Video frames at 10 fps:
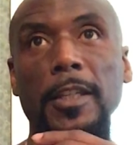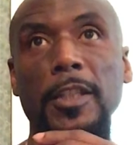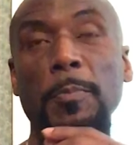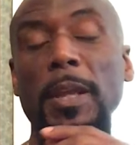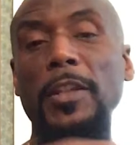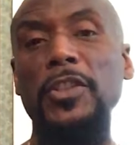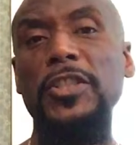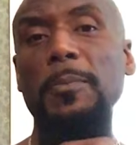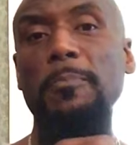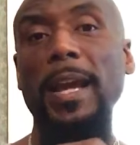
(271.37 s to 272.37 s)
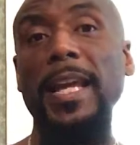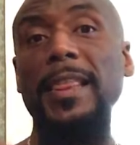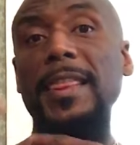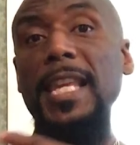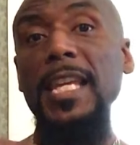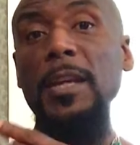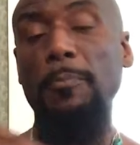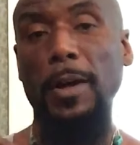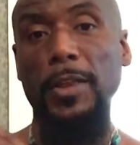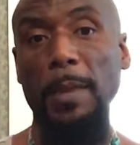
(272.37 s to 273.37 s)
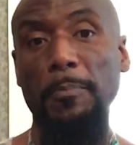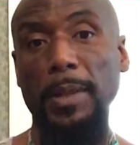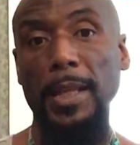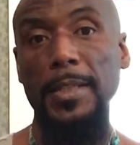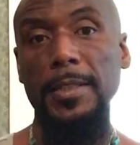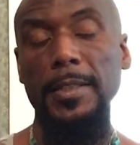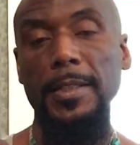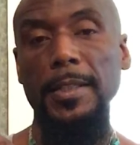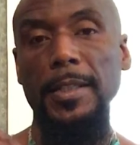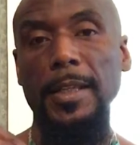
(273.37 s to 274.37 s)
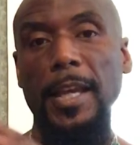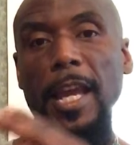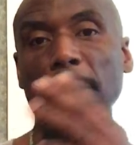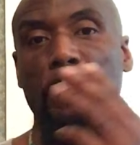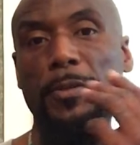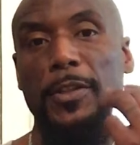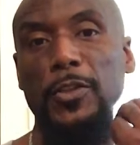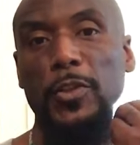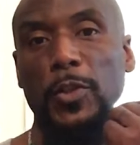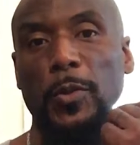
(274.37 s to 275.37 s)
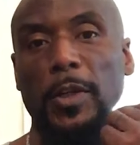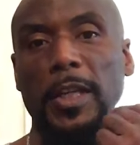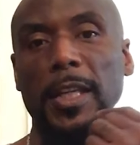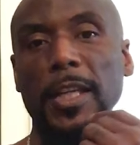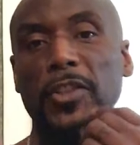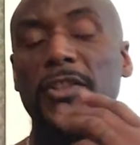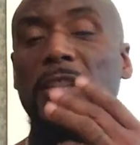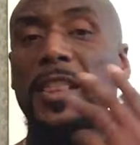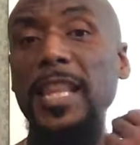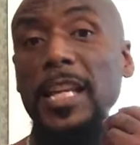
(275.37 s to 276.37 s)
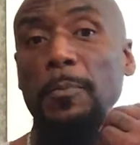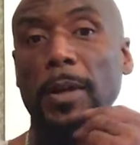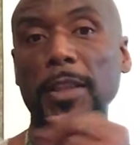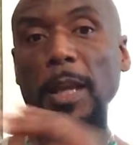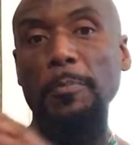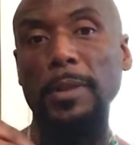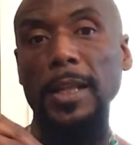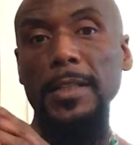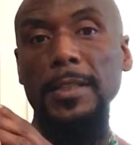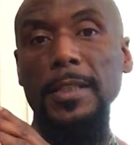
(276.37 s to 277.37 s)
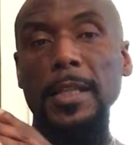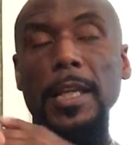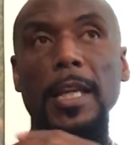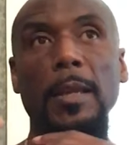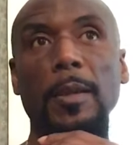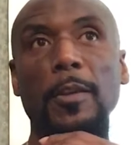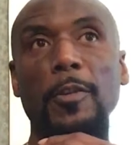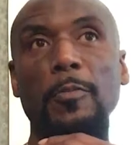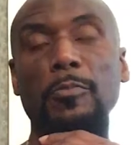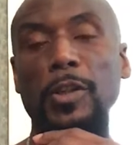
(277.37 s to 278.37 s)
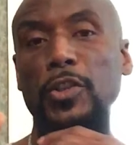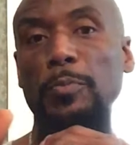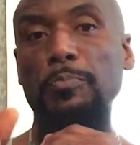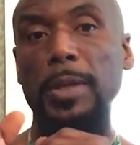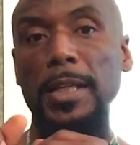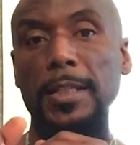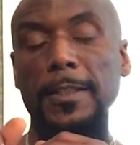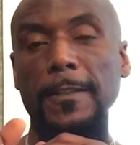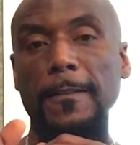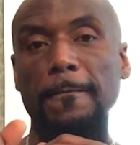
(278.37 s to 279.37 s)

To be able to just sit back and think about that place and it brings you joy. Just to think about that place brings you peace.